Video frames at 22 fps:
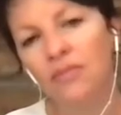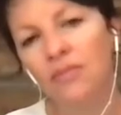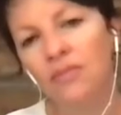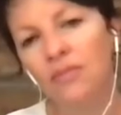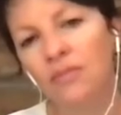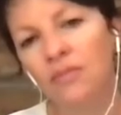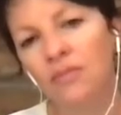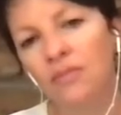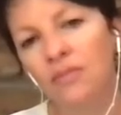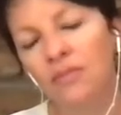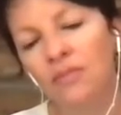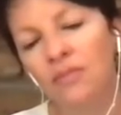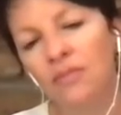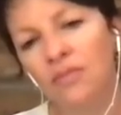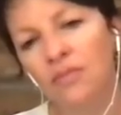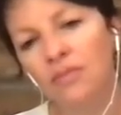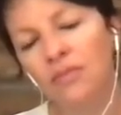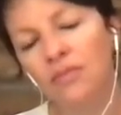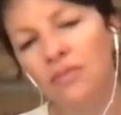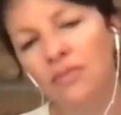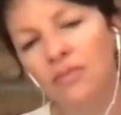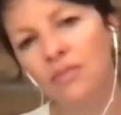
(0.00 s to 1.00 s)

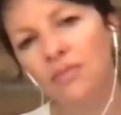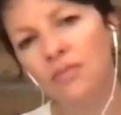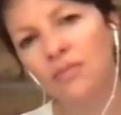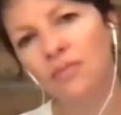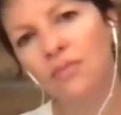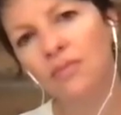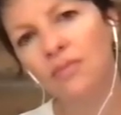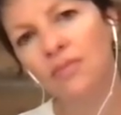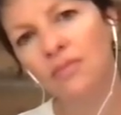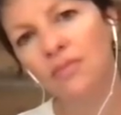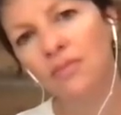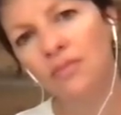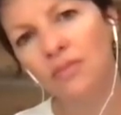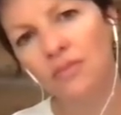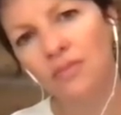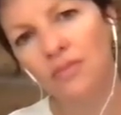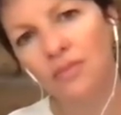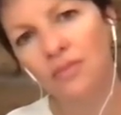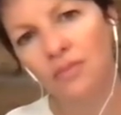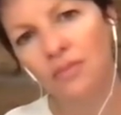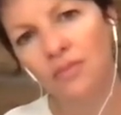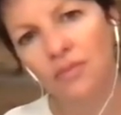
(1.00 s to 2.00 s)

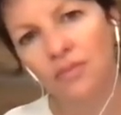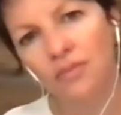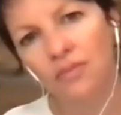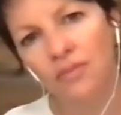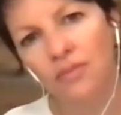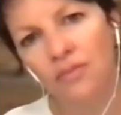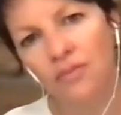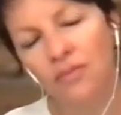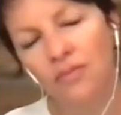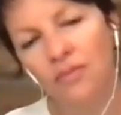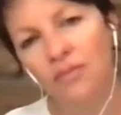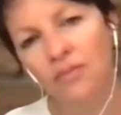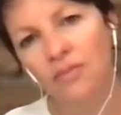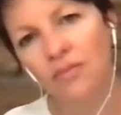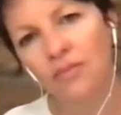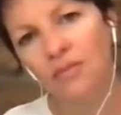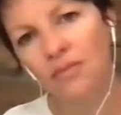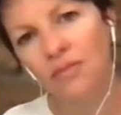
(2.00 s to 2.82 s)
No words are spoken by the person on screen.